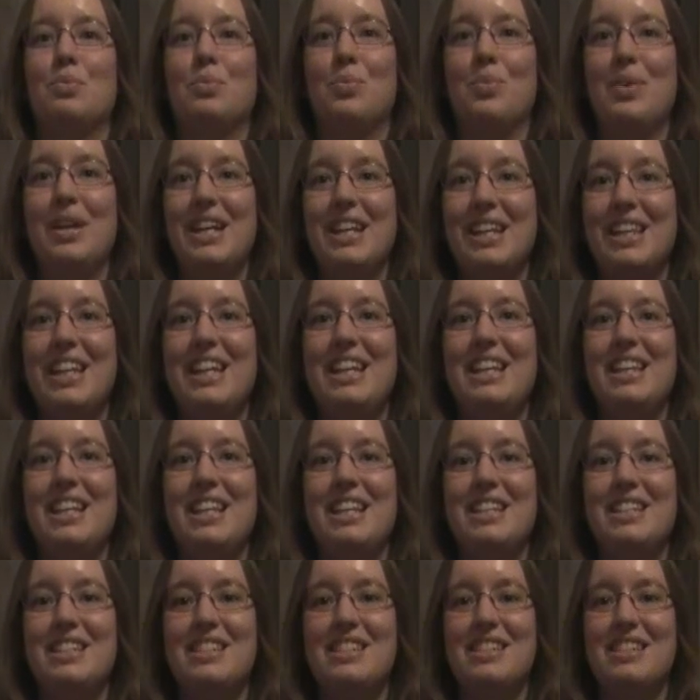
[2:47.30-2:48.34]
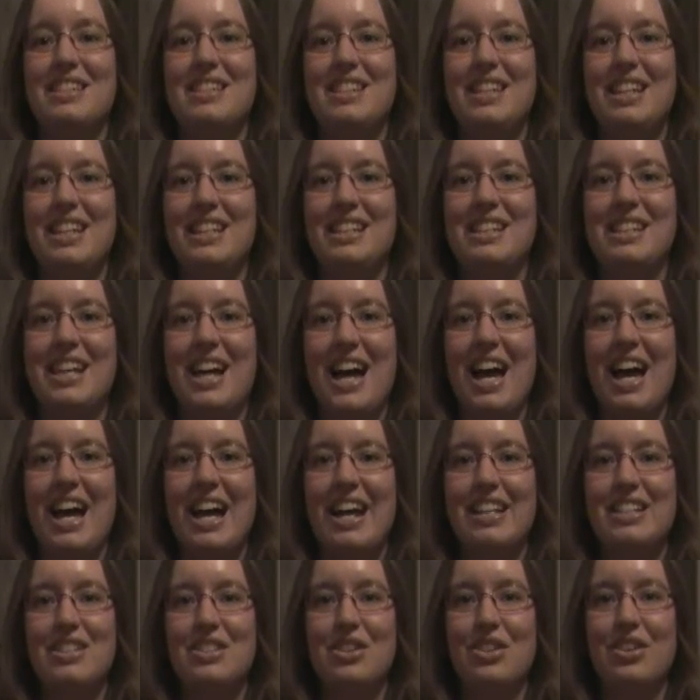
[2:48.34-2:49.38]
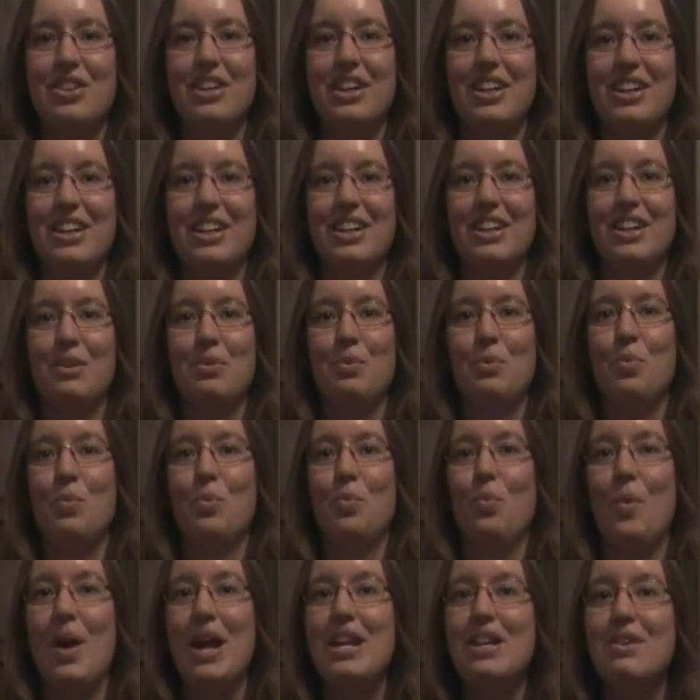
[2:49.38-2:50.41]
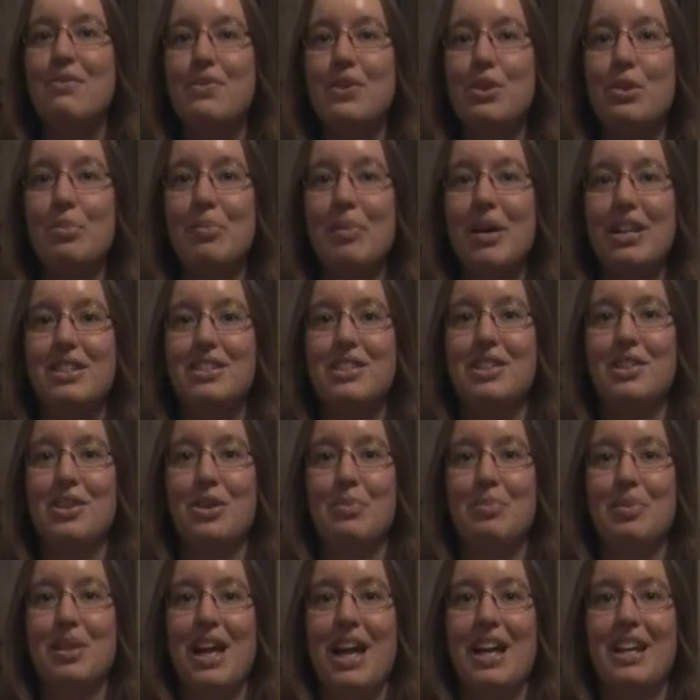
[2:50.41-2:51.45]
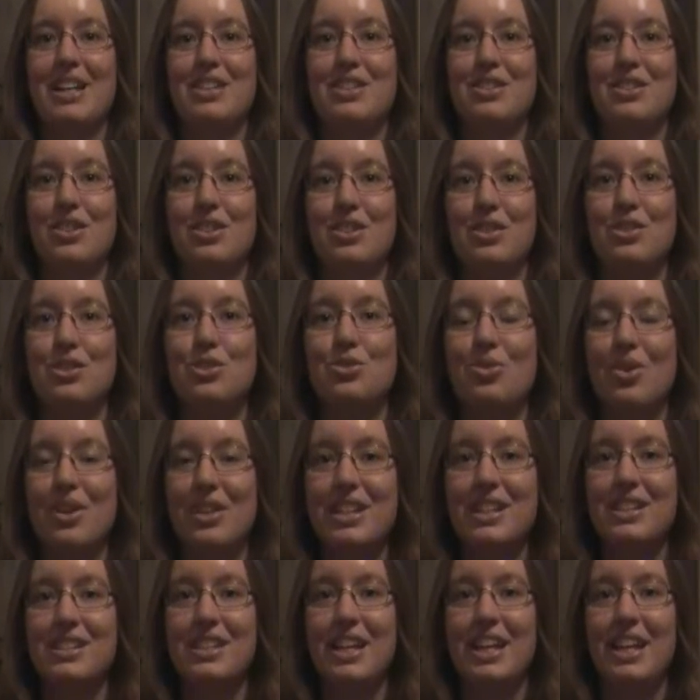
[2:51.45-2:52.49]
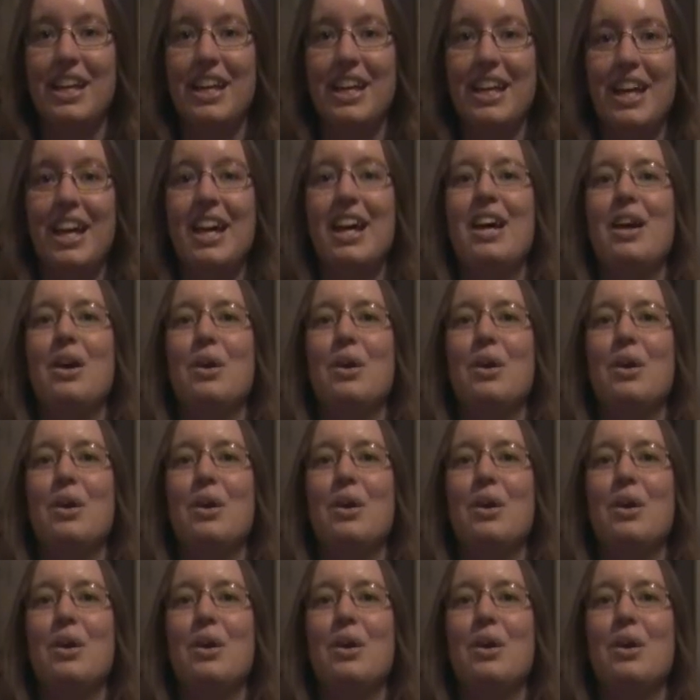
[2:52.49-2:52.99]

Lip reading: really, these guys, they're gonna wait a few months and their plan is to destroy the city.